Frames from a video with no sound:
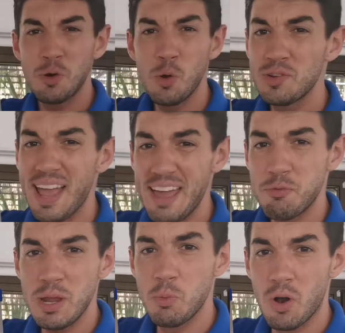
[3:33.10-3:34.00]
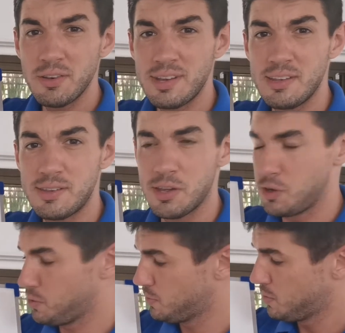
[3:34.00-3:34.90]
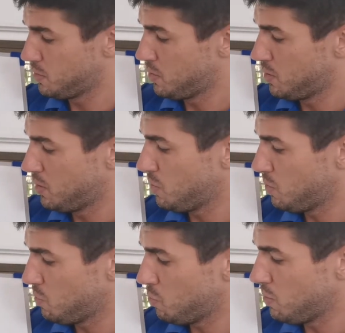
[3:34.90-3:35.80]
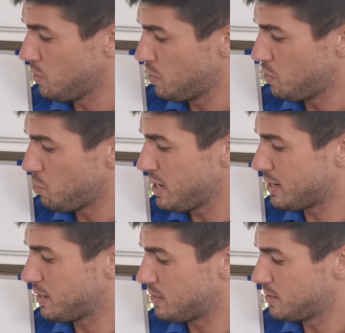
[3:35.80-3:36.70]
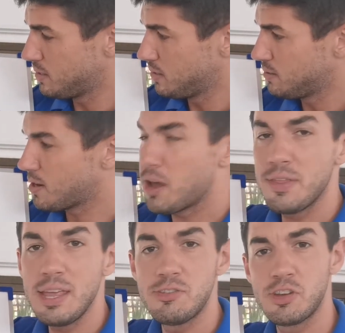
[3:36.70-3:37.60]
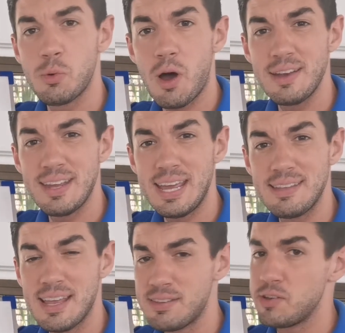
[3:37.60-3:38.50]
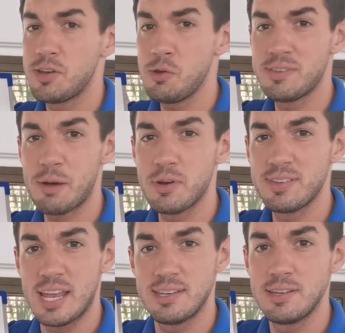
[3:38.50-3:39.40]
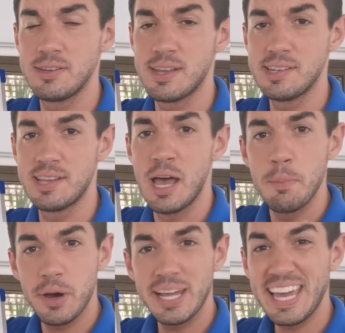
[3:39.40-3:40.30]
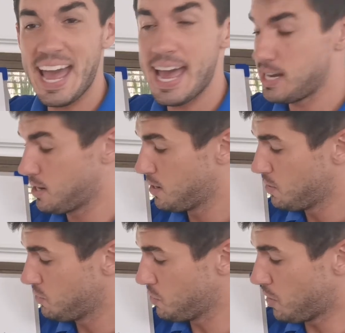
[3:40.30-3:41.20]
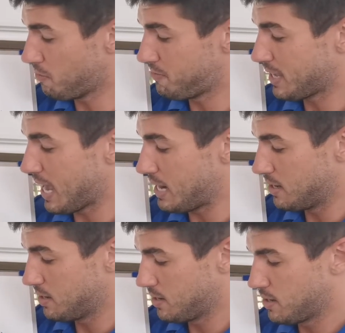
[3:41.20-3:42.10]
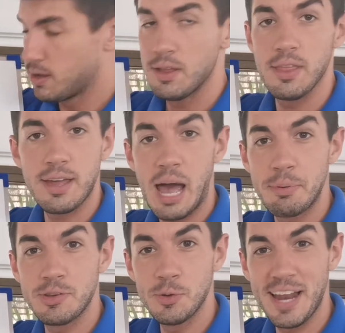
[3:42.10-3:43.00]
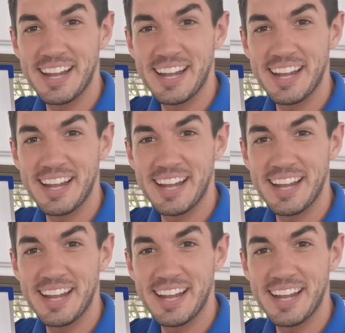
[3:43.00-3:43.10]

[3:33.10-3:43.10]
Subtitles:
course, if we wanted to, we could turn these two ideas into 2 separate sentences. But again, do not forget the capital